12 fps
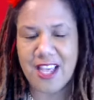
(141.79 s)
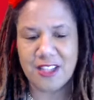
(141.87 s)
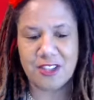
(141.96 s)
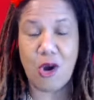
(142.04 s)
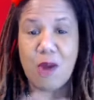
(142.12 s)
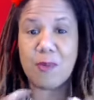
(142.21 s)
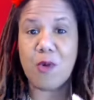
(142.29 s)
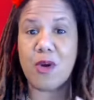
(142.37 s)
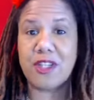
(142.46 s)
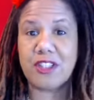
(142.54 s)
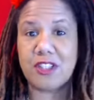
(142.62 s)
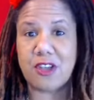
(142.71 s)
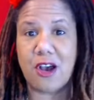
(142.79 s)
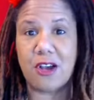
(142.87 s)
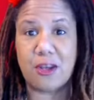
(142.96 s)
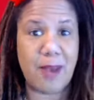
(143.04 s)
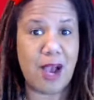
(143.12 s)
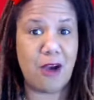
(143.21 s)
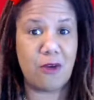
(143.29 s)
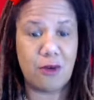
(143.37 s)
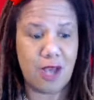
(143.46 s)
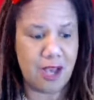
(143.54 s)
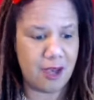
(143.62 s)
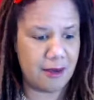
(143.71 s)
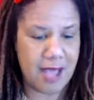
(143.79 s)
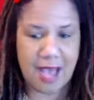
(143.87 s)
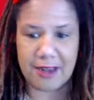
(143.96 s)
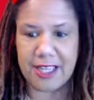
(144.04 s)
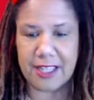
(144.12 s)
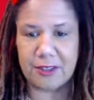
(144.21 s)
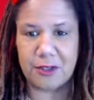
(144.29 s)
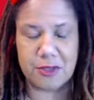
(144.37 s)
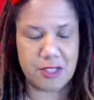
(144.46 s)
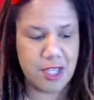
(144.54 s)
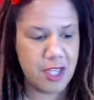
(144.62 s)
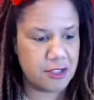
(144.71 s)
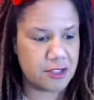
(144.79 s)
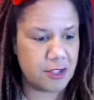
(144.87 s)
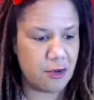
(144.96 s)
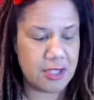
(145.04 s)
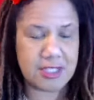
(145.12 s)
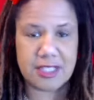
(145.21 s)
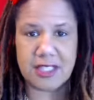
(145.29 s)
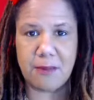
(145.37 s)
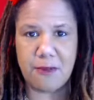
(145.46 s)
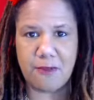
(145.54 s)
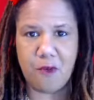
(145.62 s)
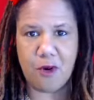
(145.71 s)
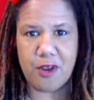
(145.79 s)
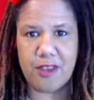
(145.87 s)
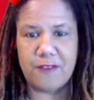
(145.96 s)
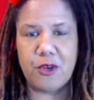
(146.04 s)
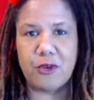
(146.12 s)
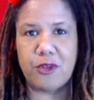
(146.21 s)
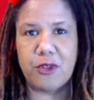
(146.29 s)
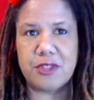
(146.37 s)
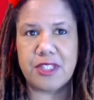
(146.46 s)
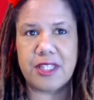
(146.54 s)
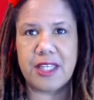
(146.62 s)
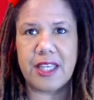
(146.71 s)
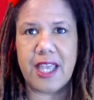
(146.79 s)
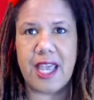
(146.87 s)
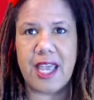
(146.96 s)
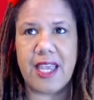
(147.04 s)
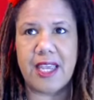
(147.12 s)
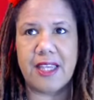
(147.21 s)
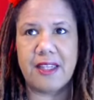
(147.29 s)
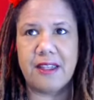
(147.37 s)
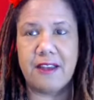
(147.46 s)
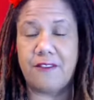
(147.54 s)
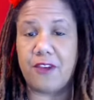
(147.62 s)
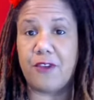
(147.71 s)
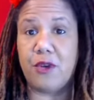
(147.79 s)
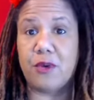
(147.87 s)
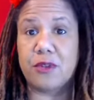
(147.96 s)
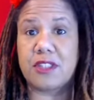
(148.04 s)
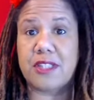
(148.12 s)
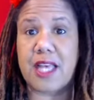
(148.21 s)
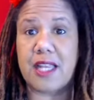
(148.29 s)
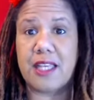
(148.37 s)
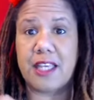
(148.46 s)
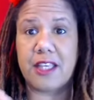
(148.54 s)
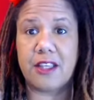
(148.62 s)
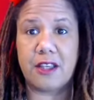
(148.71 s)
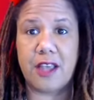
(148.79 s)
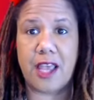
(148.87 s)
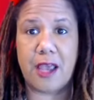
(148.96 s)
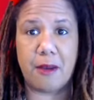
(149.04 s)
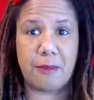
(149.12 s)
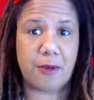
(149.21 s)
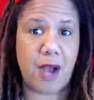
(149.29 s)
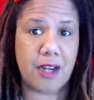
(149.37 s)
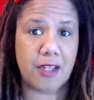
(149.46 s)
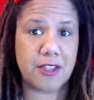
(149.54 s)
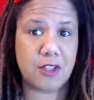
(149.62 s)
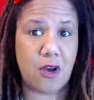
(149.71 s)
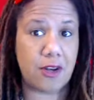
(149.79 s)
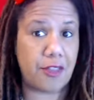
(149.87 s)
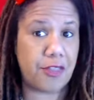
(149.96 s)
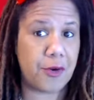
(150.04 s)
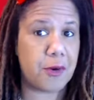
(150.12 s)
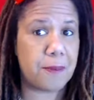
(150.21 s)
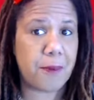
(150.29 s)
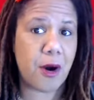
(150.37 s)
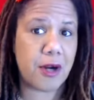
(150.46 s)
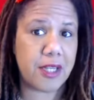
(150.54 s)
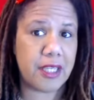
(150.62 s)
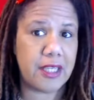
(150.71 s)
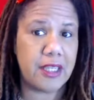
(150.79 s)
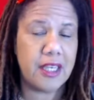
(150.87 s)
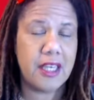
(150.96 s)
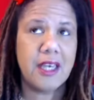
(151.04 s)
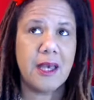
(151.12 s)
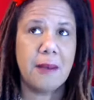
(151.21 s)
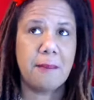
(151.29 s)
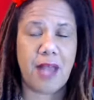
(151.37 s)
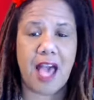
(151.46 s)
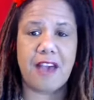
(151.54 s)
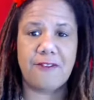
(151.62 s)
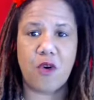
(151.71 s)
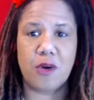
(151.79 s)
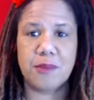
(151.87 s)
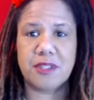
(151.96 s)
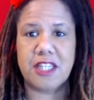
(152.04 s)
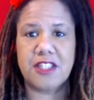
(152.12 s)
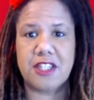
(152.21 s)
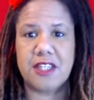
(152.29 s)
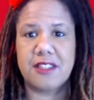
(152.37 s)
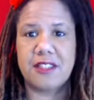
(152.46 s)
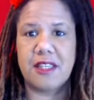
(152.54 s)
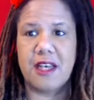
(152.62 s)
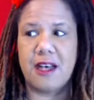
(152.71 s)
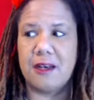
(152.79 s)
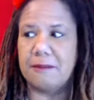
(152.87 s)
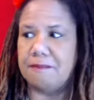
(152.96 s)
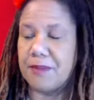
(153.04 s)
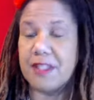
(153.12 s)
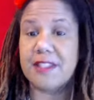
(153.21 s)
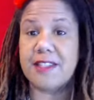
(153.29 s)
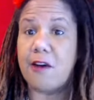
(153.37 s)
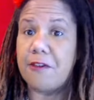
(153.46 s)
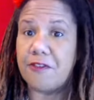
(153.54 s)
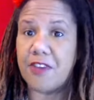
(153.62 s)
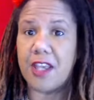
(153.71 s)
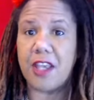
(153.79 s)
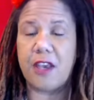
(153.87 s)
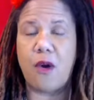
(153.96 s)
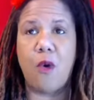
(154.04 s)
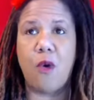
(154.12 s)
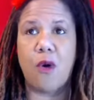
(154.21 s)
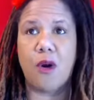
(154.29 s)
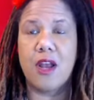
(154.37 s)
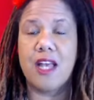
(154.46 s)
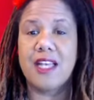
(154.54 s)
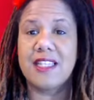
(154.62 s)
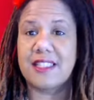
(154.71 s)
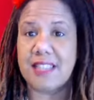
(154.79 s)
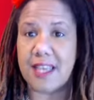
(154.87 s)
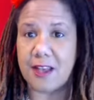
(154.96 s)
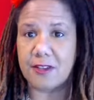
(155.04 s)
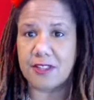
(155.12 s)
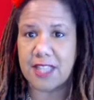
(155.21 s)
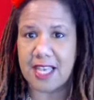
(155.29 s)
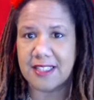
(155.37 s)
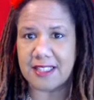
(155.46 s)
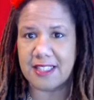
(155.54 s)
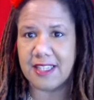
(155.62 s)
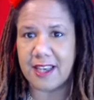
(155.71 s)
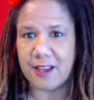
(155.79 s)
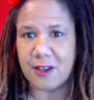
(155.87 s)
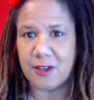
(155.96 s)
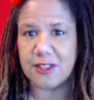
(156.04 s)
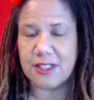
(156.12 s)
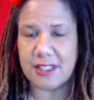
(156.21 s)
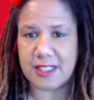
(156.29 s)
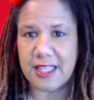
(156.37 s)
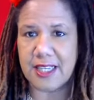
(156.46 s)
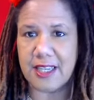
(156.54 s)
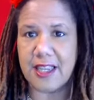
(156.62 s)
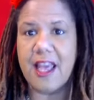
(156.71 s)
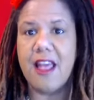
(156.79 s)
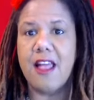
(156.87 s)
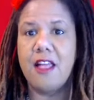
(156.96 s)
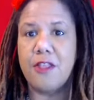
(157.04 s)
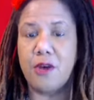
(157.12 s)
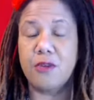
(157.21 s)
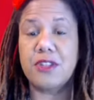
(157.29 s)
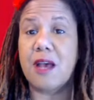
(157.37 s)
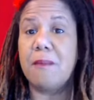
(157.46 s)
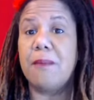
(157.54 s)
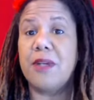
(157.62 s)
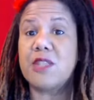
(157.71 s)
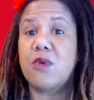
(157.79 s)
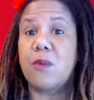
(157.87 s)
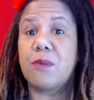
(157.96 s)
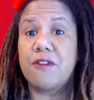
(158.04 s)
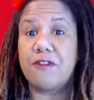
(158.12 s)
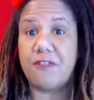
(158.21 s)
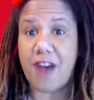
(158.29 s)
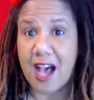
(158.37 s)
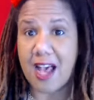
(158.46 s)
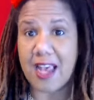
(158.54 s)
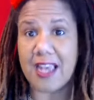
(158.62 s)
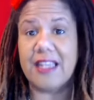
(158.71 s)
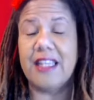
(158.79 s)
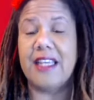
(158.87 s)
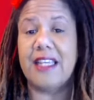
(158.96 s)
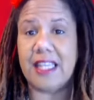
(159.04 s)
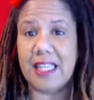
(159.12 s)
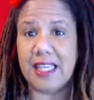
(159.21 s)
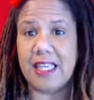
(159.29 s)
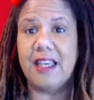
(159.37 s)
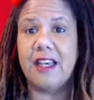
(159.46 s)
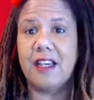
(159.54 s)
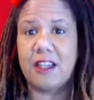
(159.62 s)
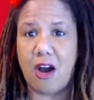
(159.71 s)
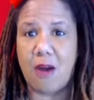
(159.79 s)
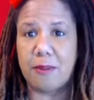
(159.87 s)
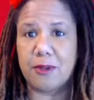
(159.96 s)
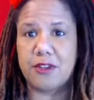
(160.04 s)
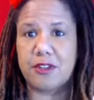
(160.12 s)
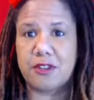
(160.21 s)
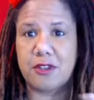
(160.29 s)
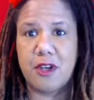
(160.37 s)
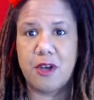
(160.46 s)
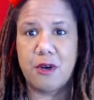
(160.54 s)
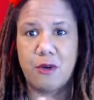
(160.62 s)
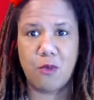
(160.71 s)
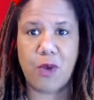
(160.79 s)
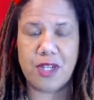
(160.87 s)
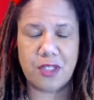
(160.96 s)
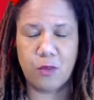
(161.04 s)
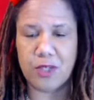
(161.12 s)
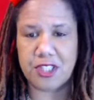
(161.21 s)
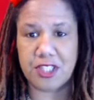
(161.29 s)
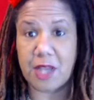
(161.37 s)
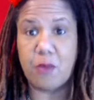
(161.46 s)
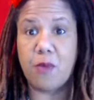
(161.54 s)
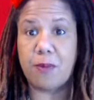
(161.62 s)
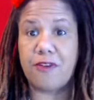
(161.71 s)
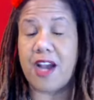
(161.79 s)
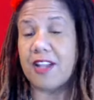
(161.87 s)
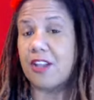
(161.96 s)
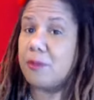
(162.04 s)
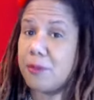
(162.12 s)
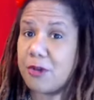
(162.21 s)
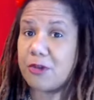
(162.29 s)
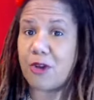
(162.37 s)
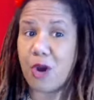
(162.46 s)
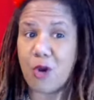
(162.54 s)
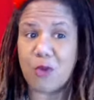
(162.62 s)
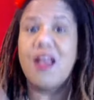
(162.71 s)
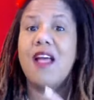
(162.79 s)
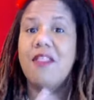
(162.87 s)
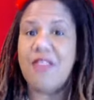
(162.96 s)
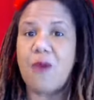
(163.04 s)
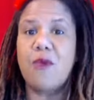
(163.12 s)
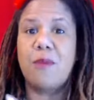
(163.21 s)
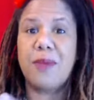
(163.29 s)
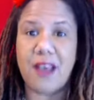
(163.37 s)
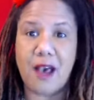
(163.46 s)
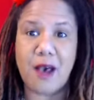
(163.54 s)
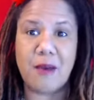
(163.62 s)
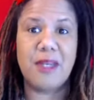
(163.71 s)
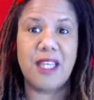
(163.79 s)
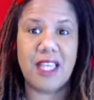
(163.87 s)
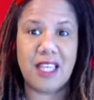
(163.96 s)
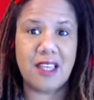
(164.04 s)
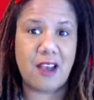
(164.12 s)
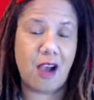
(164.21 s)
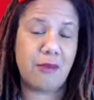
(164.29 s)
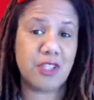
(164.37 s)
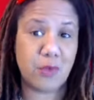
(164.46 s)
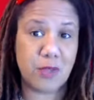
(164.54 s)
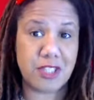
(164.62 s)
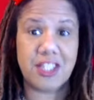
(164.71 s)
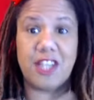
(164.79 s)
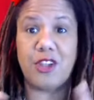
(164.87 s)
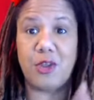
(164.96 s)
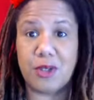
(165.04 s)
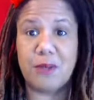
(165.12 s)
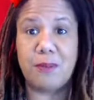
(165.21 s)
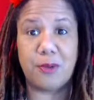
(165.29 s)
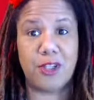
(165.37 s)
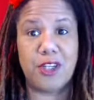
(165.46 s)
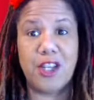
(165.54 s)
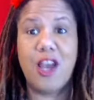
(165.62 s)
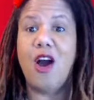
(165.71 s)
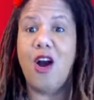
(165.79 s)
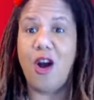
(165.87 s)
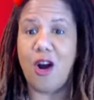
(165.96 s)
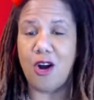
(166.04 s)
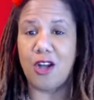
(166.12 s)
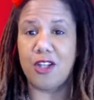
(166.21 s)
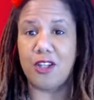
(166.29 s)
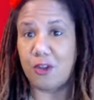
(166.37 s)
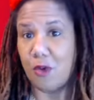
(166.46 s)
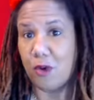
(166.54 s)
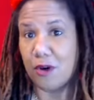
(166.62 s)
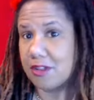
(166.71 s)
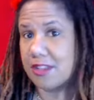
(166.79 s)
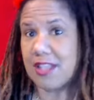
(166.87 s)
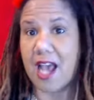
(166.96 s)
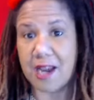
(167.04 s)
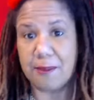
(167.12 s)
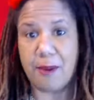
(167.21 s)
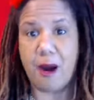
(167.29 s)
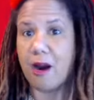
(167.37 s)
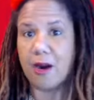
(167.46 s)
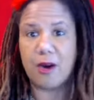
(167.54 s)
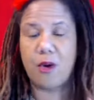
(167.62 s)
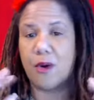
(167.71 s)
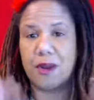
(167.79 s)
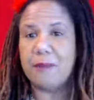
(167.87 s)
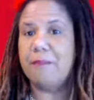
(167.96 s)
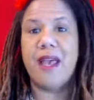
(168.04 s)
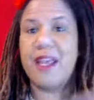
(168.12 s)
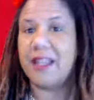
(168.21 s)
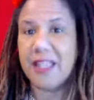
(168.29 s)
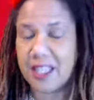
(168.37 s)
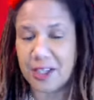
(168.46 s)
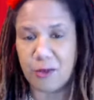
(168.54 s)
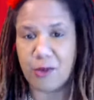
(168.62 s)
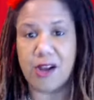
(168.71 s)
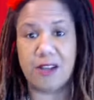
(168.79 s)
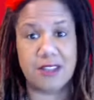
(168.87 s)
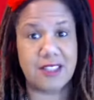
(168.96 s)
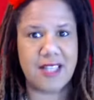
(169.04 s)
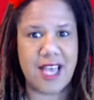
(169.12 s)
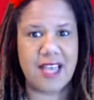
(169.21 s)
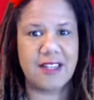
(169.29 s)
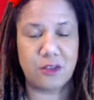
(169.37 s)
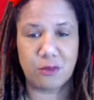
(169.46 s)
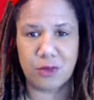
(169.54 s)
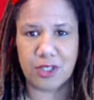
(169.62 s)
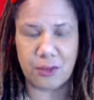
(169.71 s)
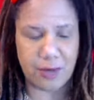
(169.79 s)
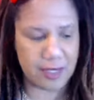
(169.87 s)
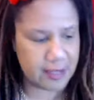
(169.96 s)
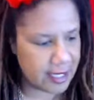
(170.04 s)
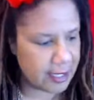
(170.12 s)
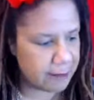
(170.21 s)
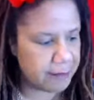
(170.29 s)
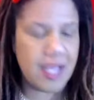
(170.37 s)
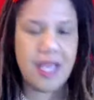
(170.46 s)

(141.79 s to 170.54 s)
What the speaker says: So I'm going to talk about how to get those. So as I said before, if you're if you are selling a product on a third-party platform such as Selfie or Selz, S-E-L-Z, those companies will provide an e-commerce widget. They will provide the computer code that will become an e-commerce widget that you can put on your sidebar or embed anywhere else, and that is a really great thing.